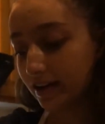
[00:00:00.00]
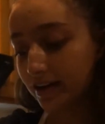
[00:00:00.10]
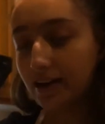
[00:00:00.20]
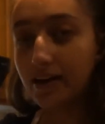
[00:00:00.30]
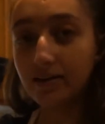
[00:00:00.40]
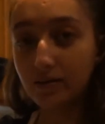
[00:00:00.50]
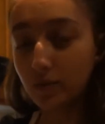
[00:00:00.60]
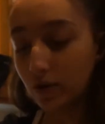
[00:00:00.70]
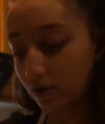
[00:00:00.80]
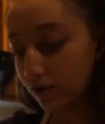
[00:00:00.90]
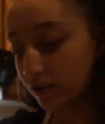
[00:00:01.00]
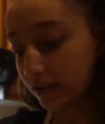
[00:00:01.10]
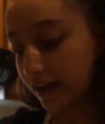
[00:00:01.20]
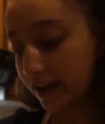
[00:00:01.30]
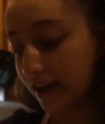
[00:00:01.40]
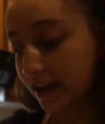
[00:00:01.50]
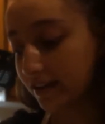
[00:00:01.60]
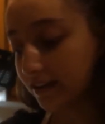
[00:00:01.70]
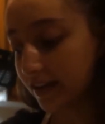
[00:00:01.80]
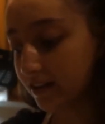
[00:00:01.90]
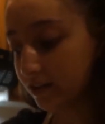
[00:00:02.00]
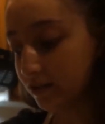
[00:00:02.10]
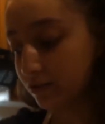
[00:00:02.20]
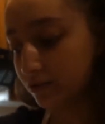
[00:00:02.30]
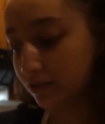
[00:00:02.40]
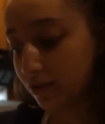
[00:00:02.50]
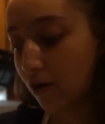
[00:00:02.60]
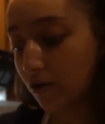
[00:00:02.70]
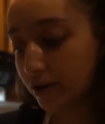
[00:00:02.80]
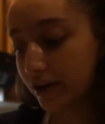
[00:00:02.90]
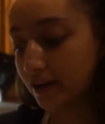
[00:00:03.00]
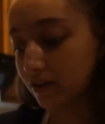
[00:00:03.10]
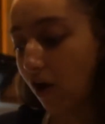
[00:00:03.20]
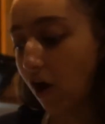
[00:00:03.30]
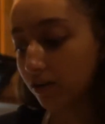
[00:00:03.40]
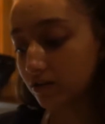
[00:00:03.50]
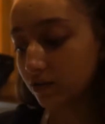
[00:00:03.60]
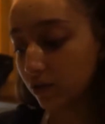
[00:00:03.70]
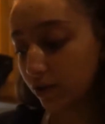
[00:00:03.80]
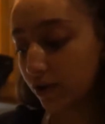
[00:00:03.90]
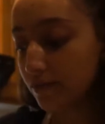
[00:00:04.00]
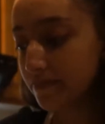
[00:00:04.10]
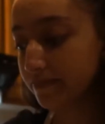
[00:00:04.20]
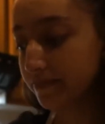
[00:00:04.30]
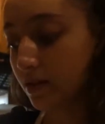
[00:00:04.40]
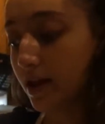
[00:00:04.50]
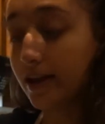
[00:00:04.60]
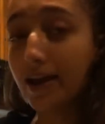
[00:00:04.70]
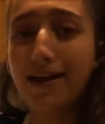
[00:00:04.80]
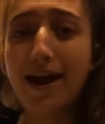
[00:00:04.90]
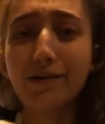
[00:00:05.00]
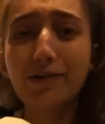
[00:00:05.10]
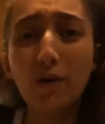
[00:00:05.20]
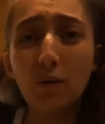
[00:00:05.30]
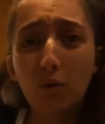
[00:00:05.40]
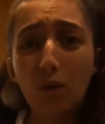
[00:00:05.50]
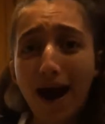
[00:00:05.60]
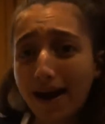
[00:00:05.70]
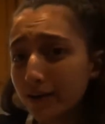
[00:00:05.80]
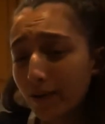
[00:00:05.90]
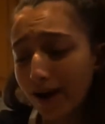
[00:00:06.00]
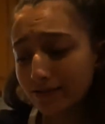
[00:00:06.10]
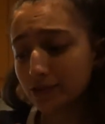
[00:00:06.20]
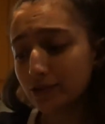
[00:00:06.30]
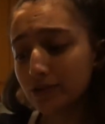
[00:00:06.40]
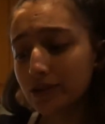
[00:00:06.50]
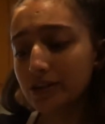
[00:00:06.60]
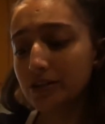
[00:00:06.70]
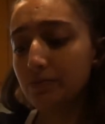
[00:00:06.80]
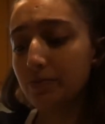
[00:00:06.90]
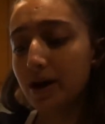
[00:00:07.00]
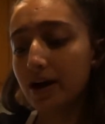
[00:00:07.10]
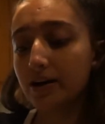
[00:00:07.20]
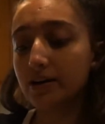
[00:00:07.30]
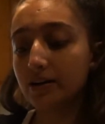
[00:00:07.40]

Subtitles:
in the bowl and then like you coat it in the olive oil. Again, I don't know why you have to do this, but